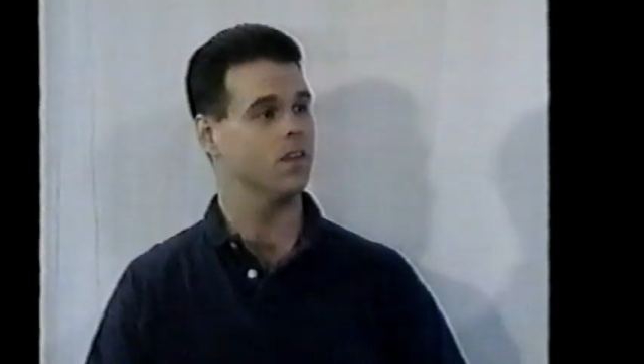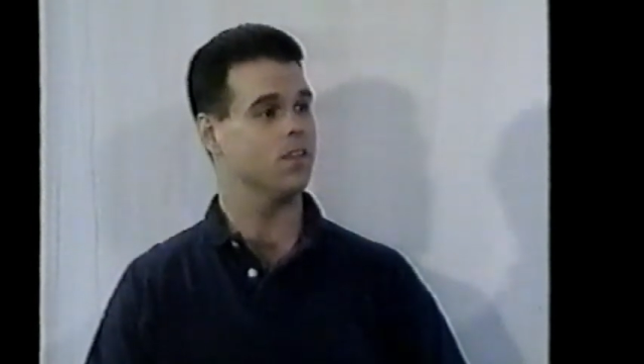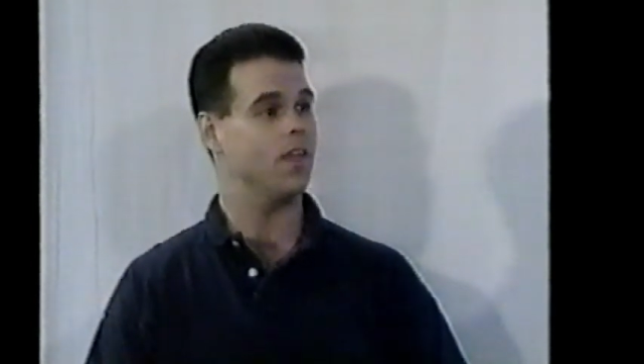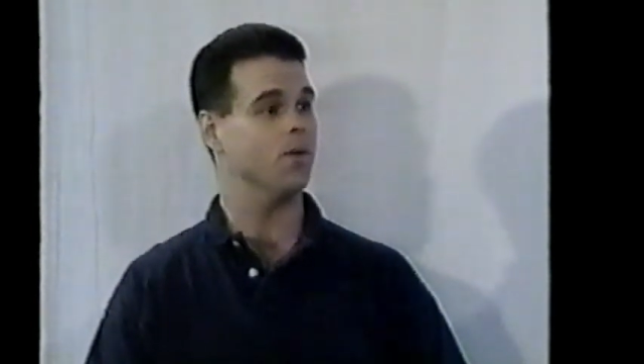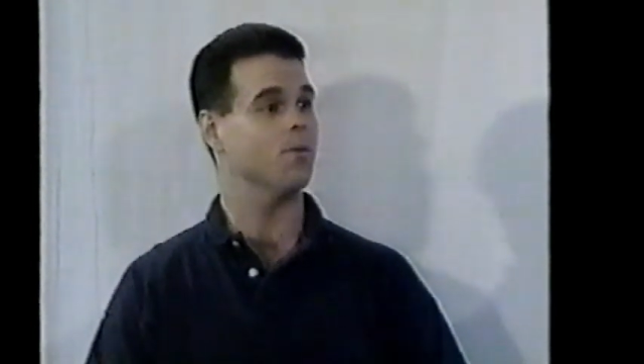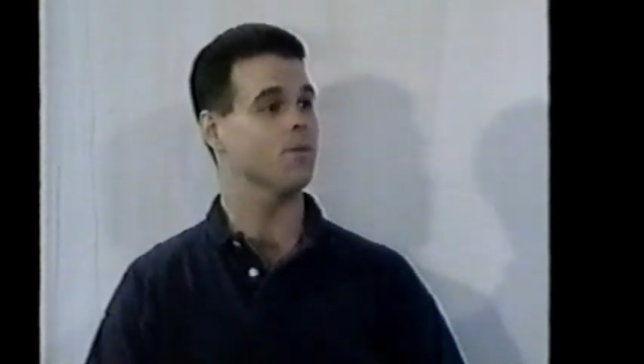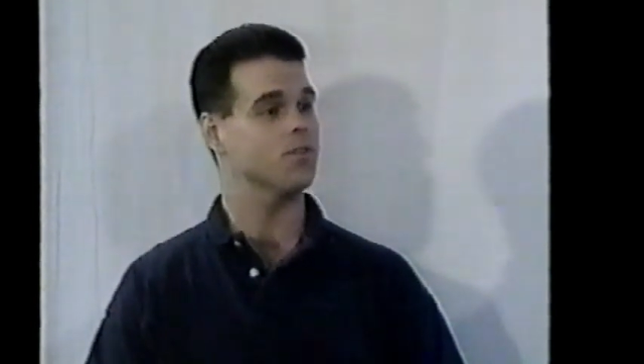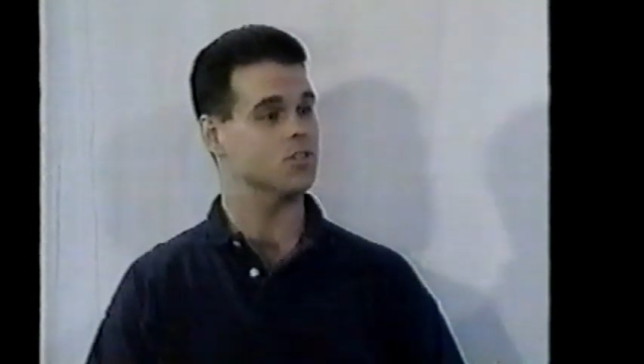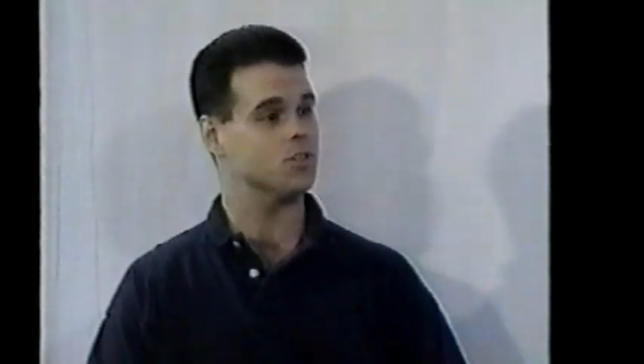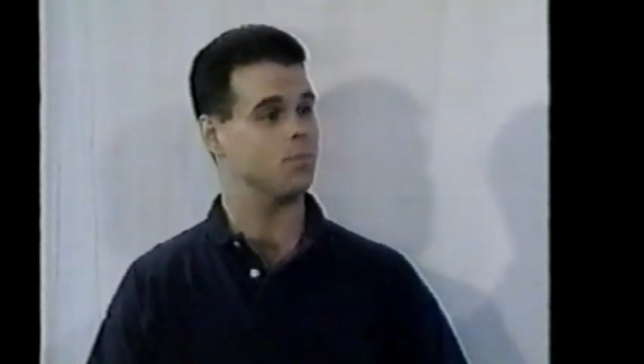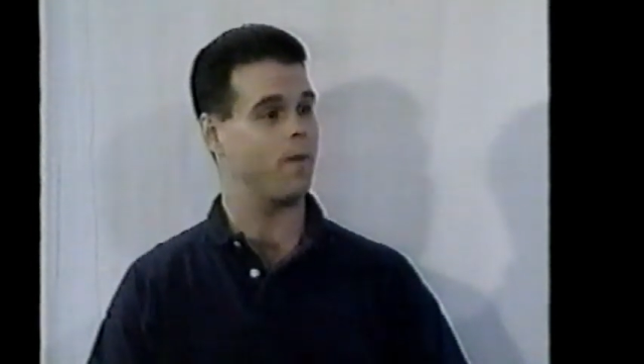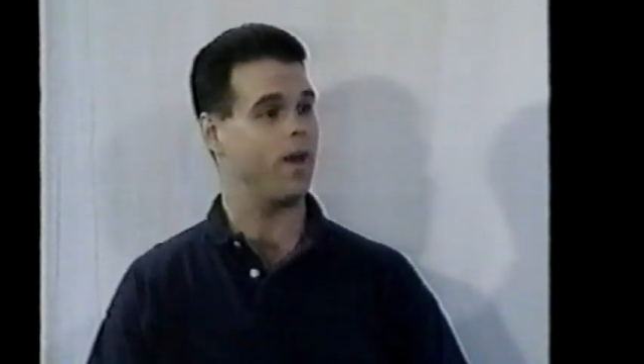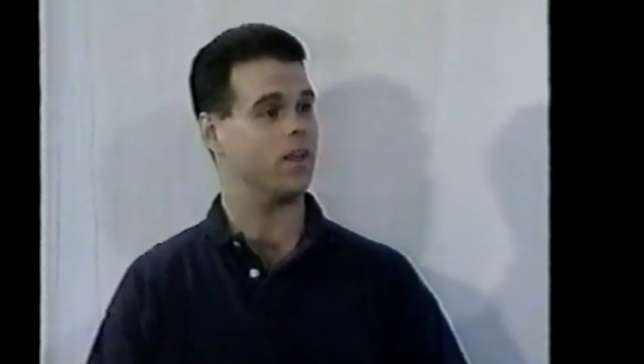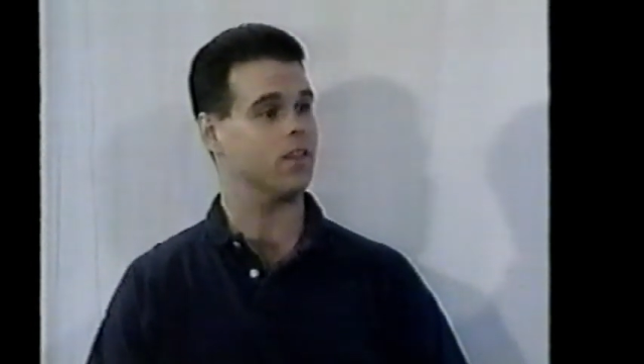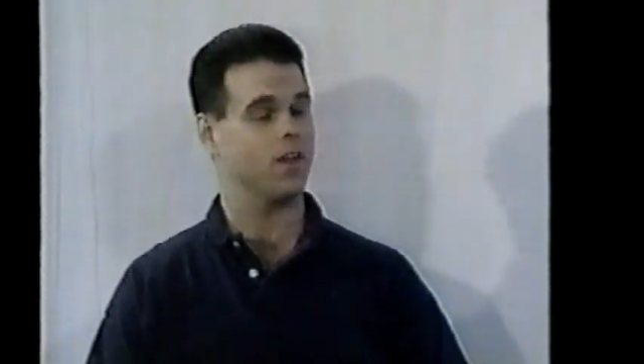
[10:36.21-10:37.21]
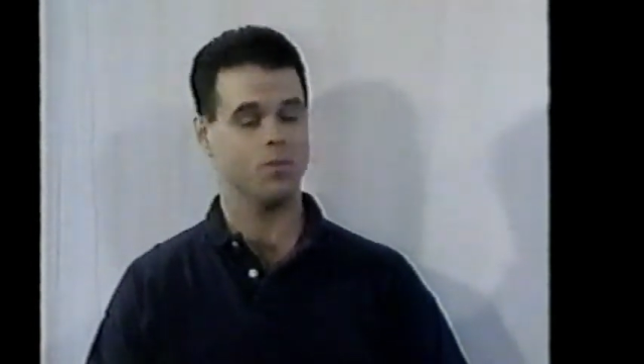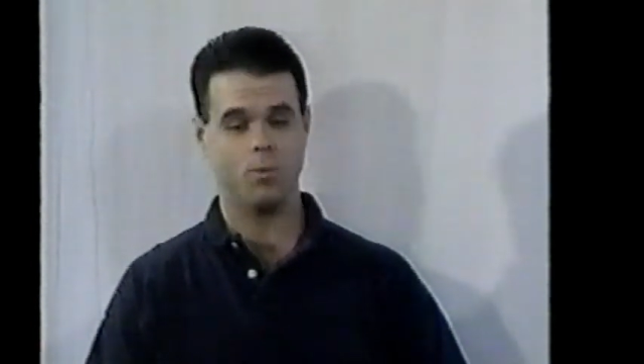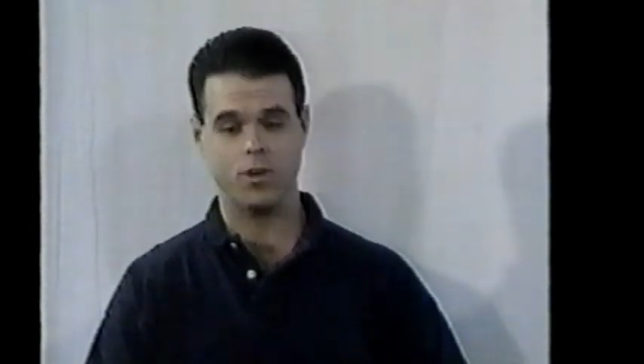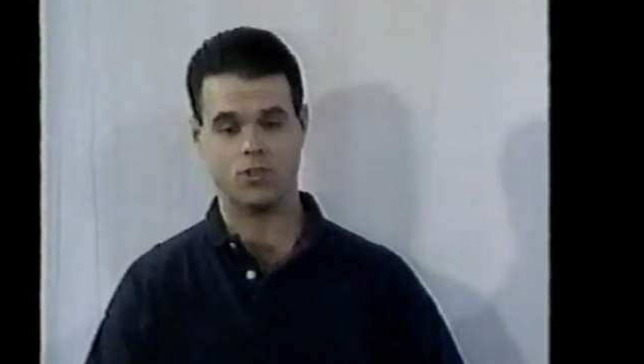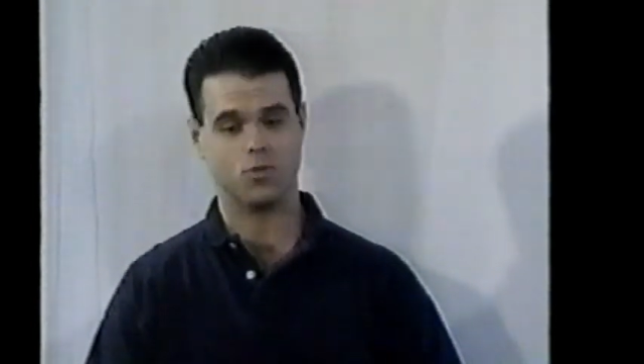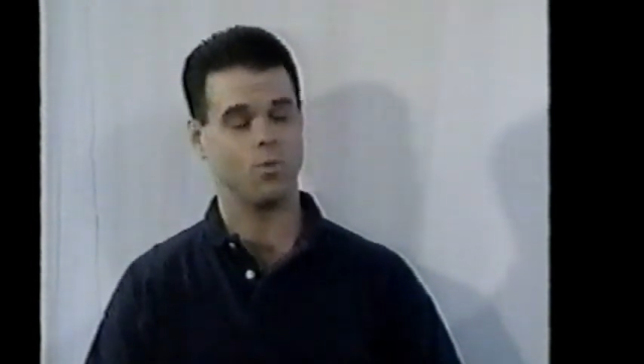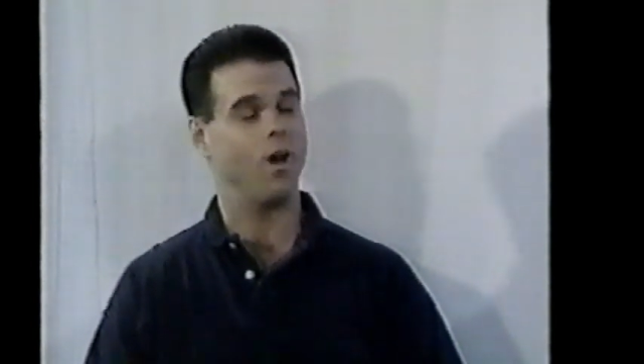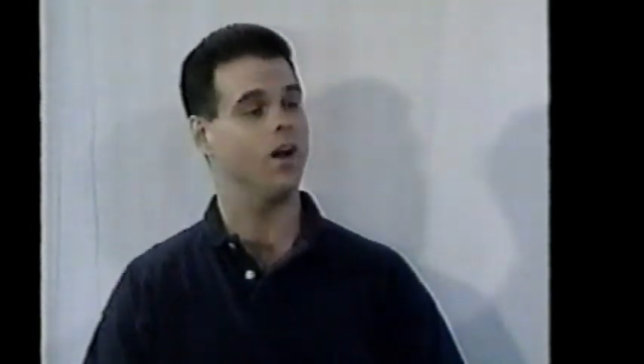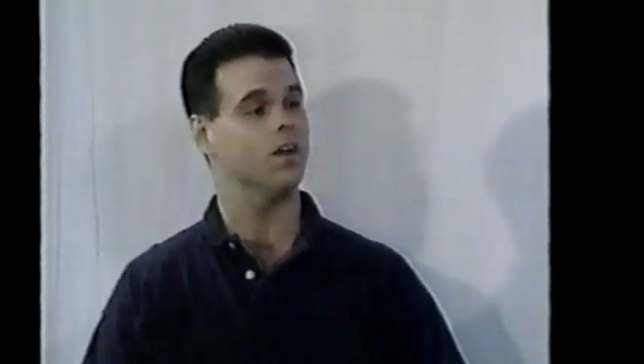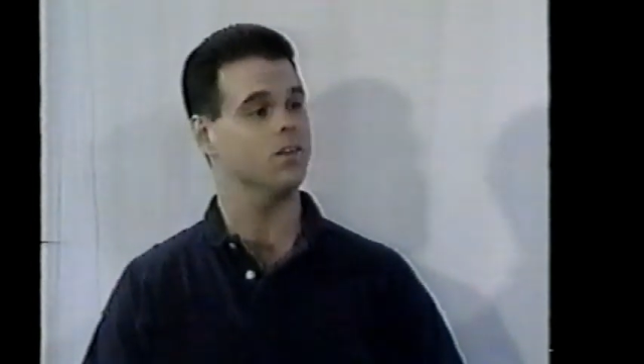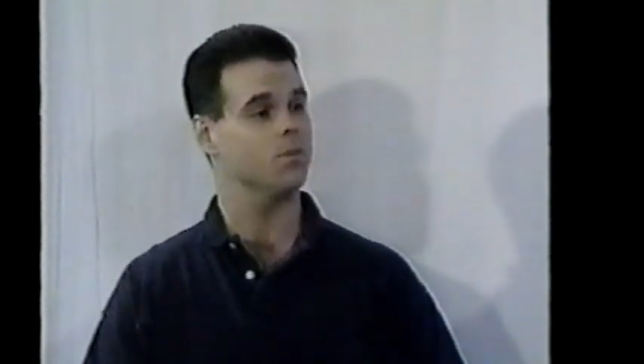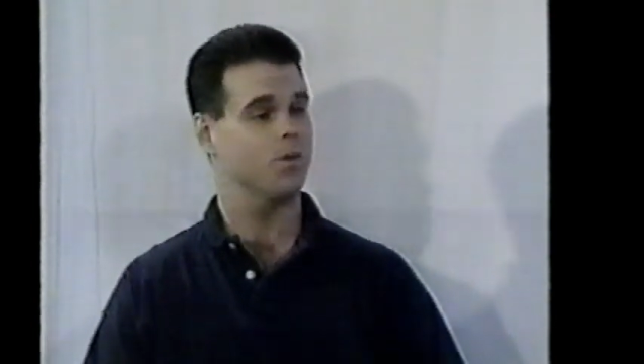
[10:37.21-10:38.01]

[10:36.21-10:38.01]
that we respect and wish well.